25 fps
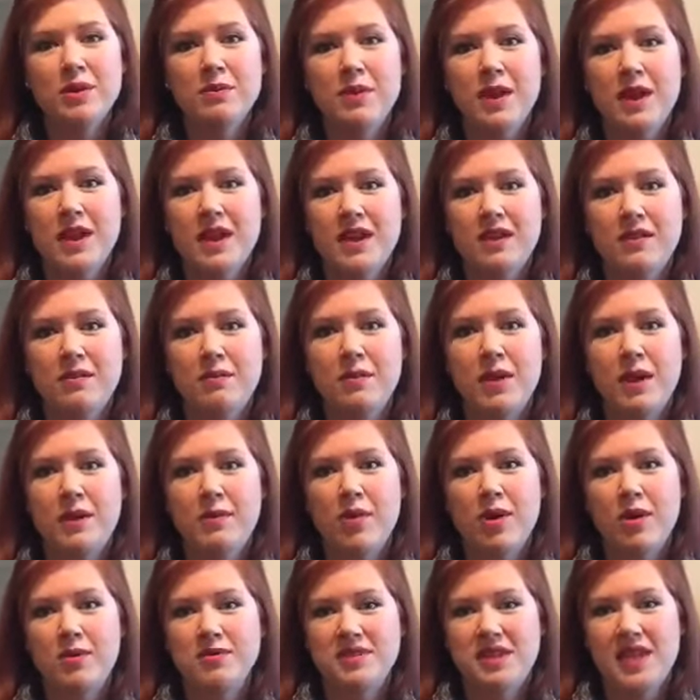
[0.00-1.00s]
my
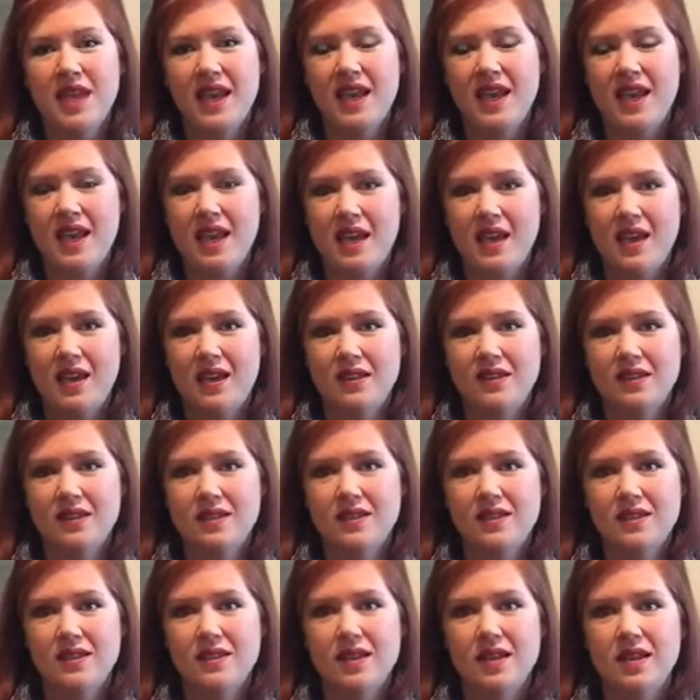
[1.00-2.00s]
mom's
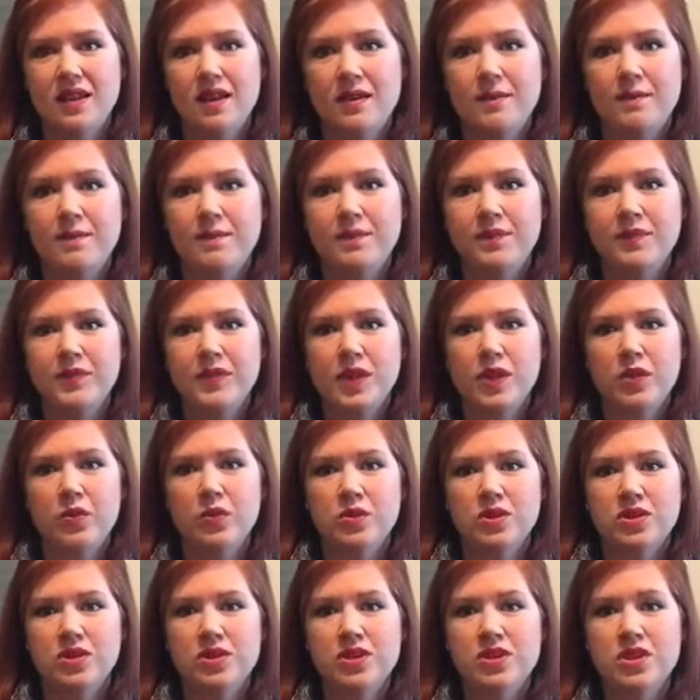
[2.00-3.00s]
hands
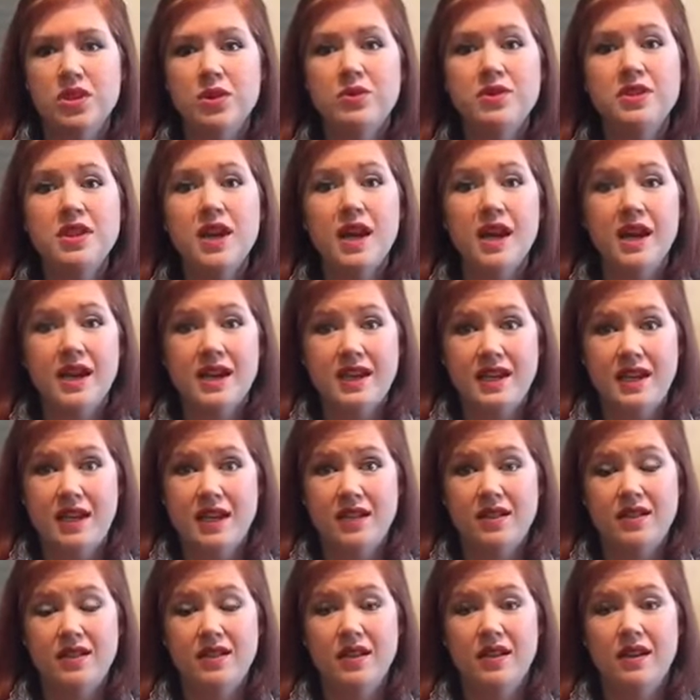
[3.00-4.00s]
were so
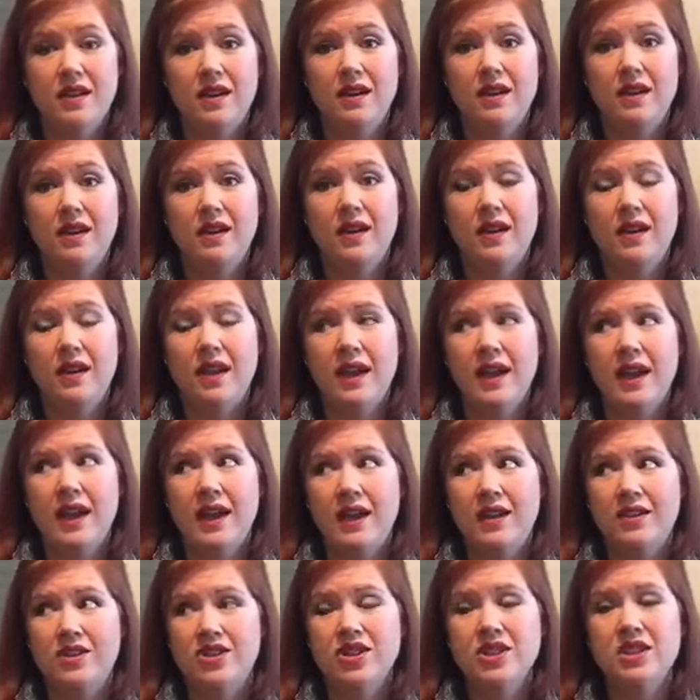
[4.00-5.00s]
tiny,
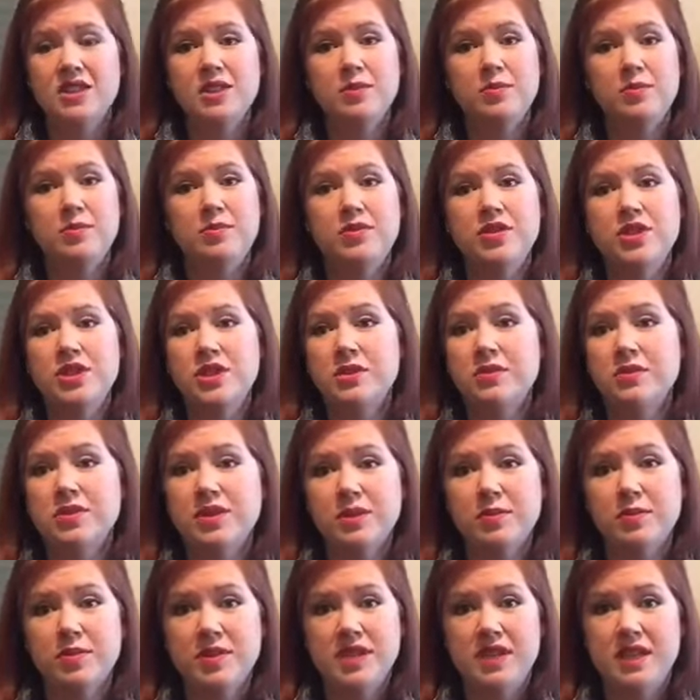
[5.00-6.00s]
and she was
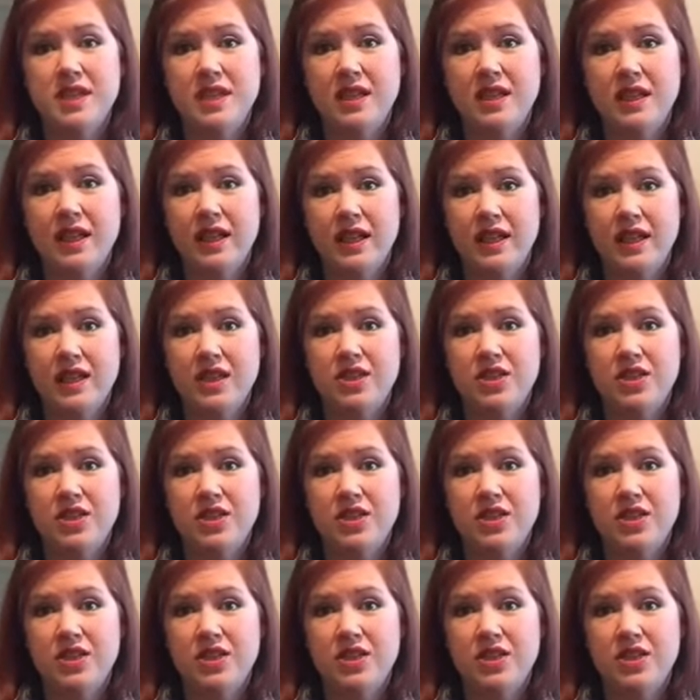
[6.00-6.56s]
a petite lady.